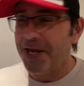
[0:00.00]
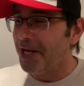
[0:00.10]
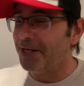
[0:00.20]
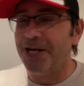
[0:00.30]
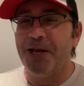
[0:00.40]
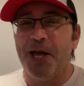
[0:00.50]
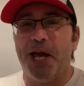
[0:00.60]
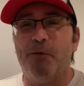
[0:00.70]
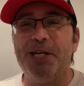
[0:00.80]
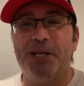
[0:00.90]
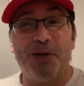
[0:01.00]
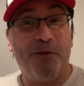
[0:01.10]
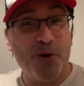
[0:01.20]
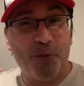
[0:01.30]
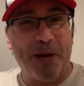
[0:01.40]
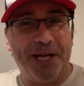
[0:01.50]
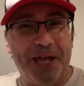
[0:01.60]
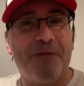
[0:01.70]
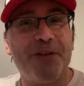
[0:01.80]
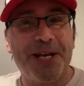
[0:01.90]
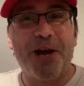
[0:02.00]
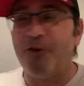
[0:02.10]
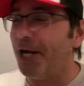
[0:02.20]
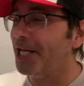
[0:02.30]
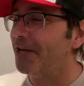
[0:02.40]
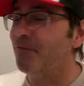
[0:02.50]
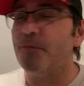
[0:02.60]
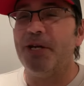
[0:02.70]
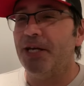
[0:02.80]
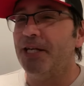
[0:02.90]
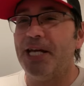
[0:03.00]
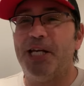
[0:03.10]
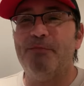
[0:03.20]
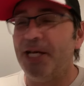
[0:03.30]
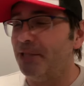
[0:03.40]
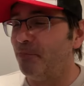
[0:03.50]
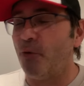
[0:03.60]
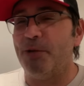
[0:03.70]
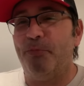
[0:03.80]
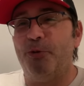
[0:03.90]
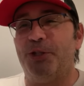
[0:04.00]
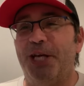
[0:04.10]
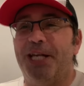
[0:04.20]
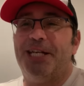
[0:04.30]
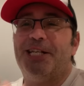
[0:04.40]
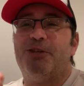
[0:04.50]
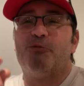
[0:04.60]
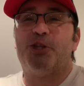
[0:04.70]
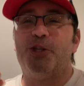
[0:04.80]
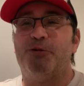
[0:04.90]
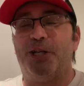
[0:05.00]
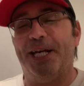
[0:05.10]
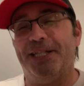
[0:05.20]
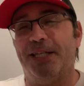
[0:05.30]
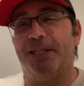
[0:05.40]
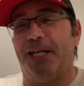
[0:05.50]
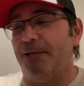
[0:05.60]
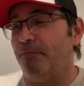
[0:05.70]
Yeah, and when if you look back at that video, right, even he had a muddy ball, he puts it in, he sort of cleans it, didn't he?